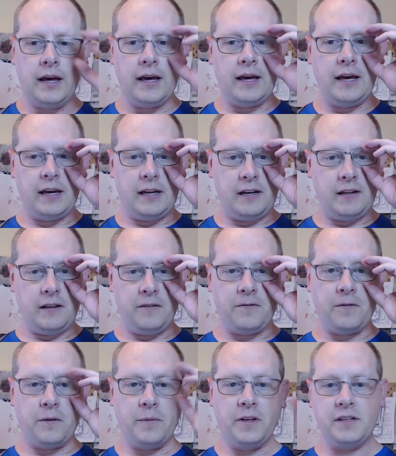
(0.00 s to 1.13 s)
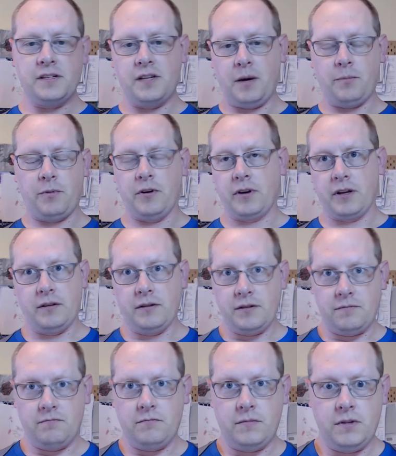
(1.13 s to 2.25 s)
And the formula is not broken.
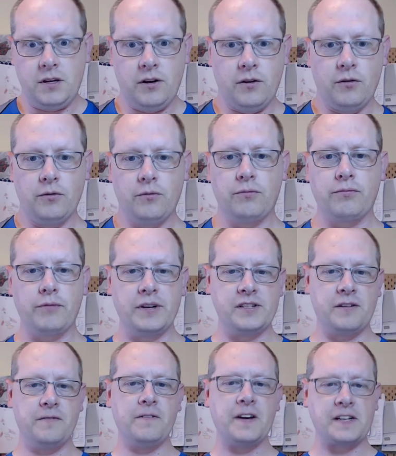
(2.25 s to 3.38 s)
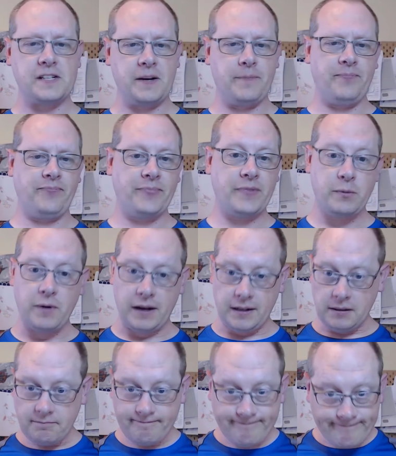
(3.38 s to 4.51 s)
There's no reason to fix it.
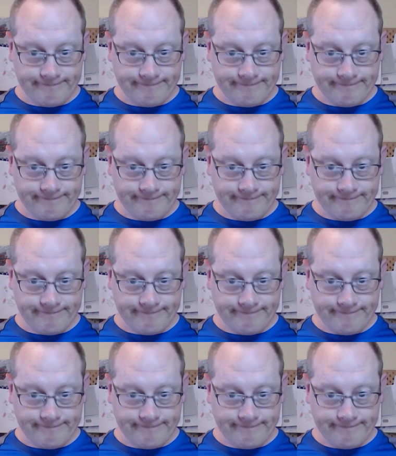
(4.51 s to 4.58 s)
Well,